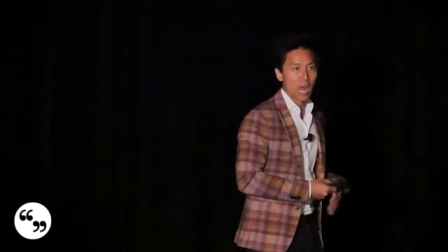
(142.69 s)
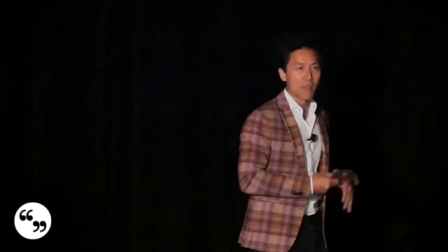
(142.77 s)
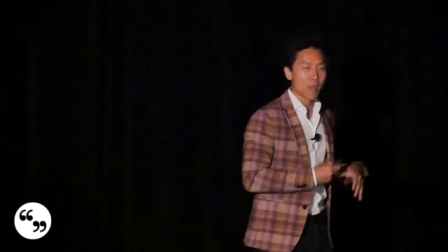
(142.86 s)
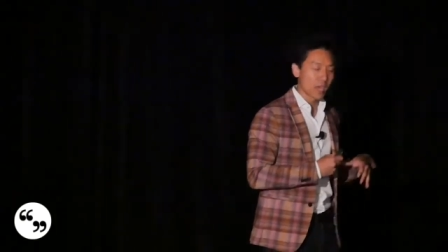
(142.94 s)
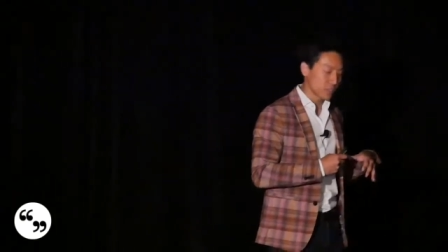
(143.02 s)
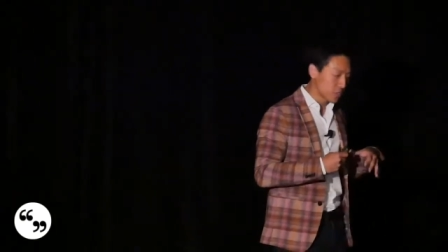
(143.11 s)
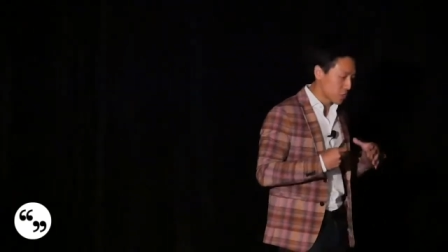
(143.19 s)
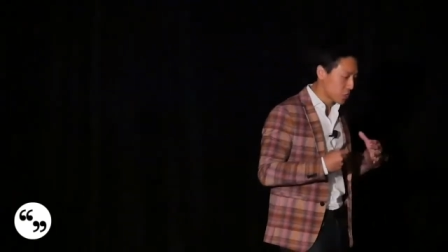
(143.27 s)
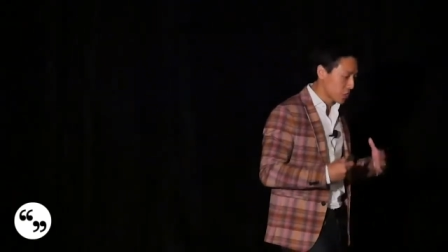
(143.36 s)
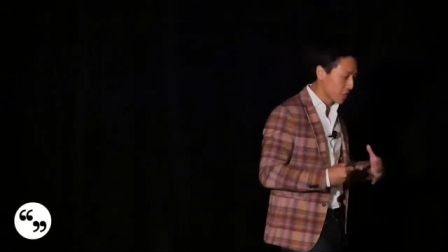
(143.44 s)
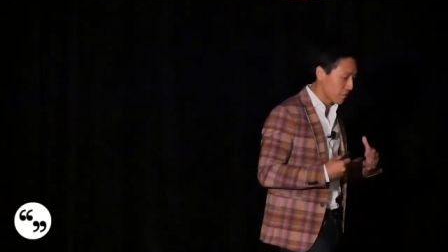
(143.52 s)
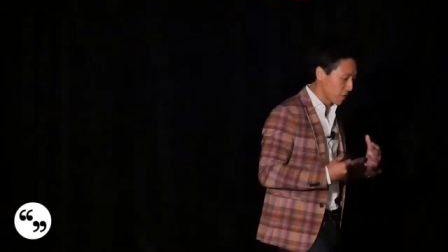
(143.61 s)
And that's the
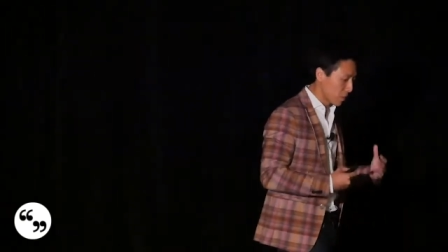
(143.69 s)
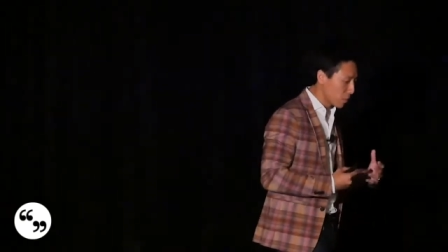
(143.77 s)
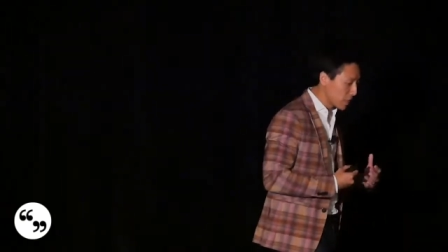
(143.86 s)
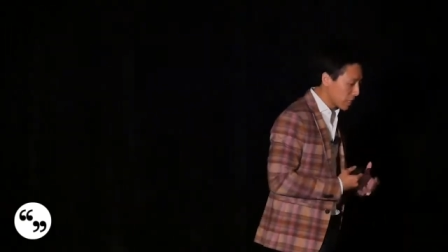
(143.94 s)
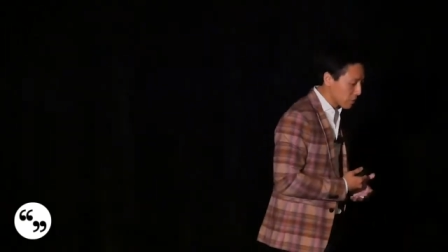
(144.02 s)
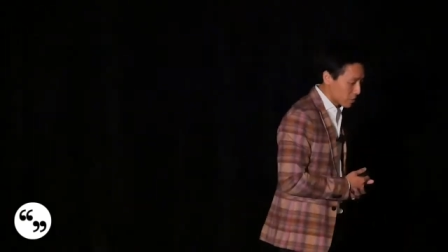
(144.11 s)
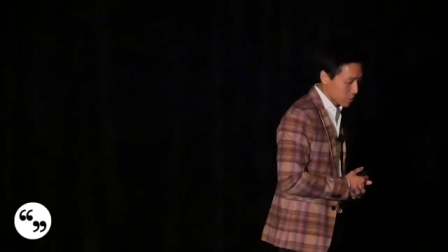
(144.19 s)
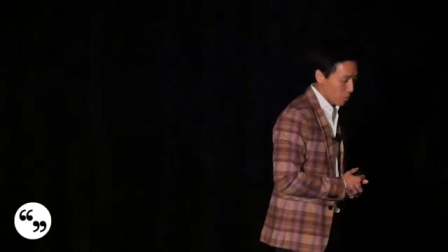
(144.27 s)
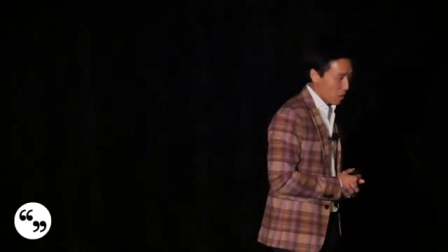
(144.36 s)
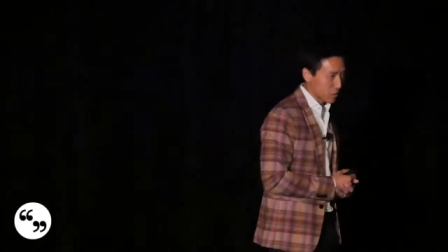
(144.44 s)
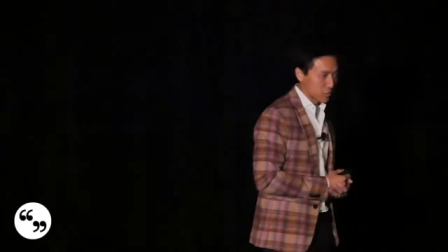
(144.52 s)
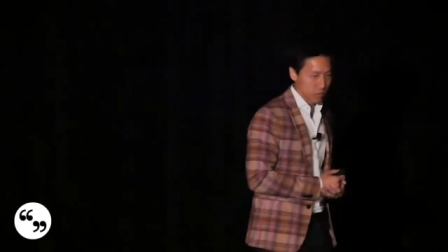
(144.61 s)
shift that we need to
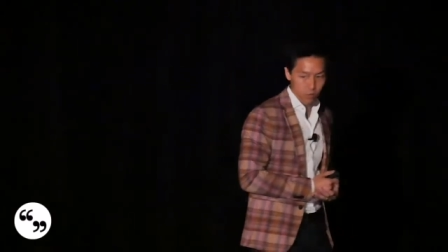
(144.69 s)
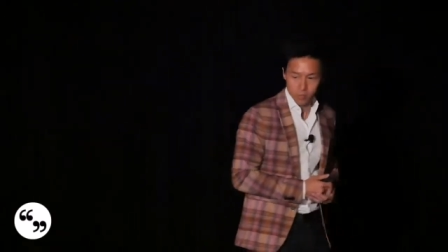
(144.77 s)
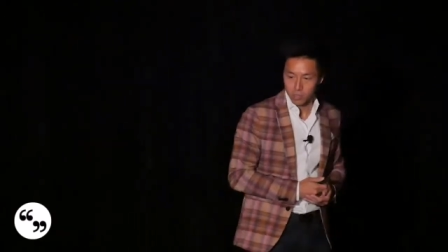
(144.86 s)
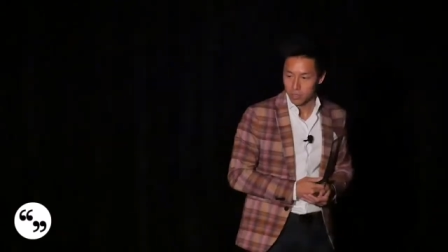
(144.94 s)
respond to.